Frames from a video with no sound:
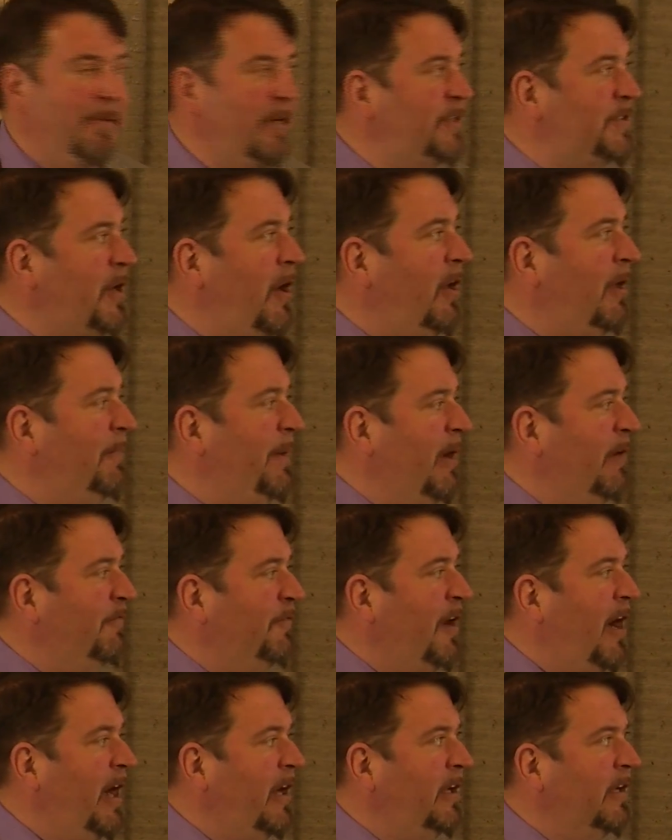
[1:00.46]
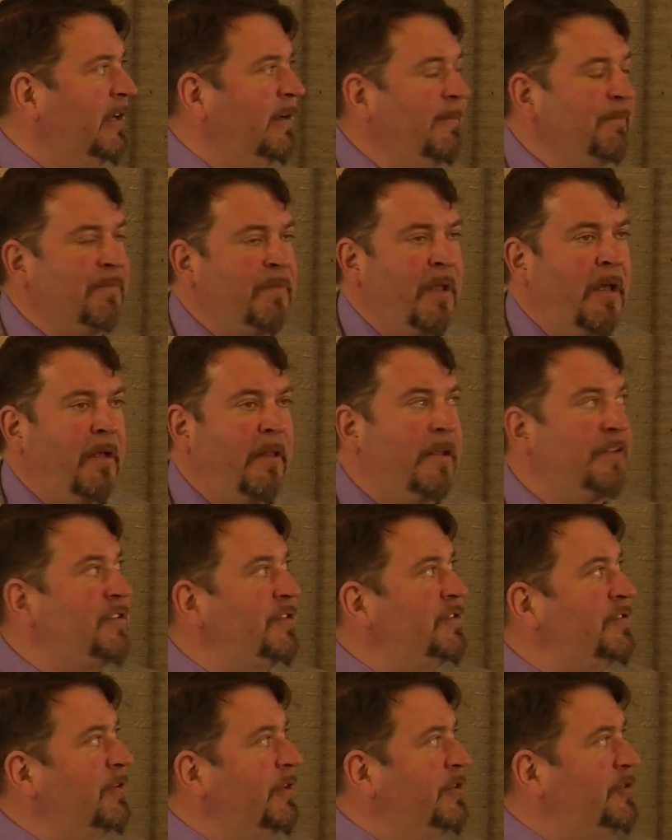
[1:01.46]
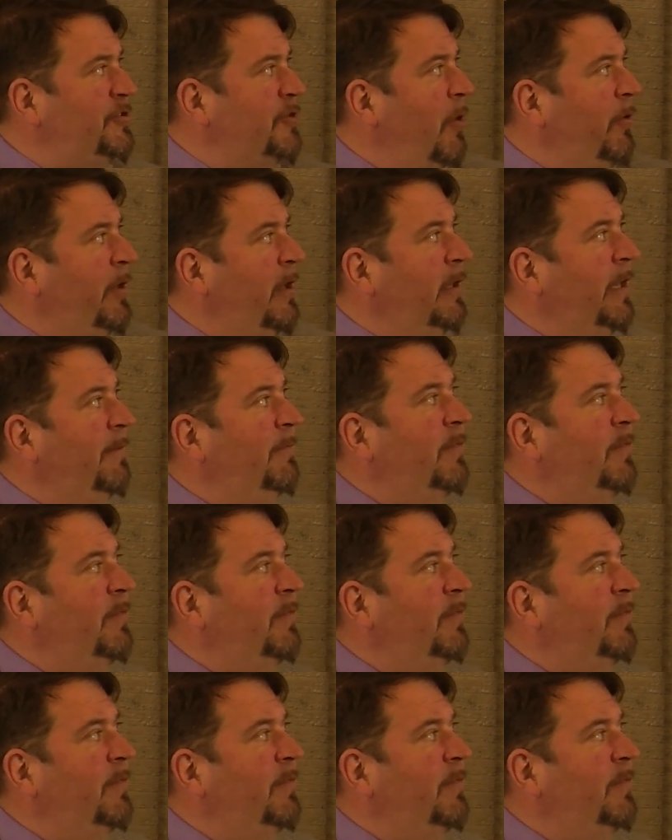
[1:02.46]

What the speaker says: but it's all about vodka. This is sort of jokingly,